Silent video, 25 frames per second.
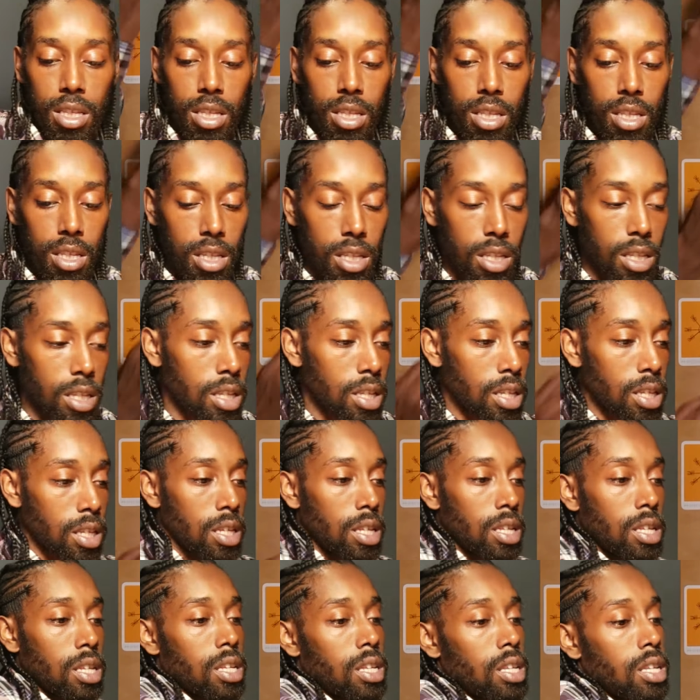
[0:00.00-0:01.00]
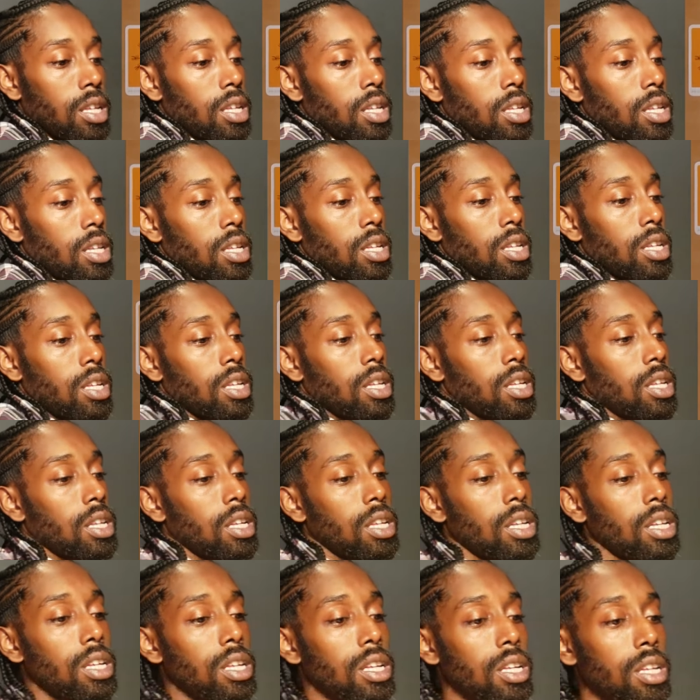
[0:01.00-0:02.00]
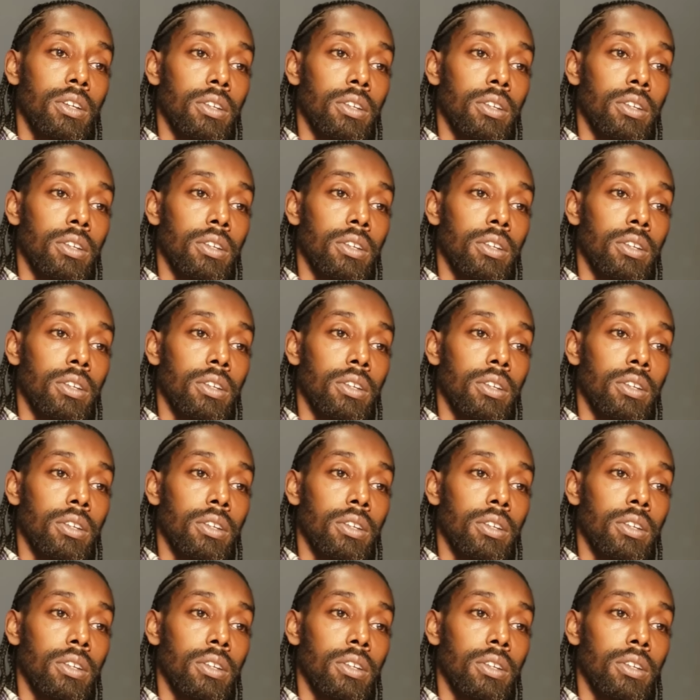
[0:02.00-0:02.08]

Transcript: [no speech]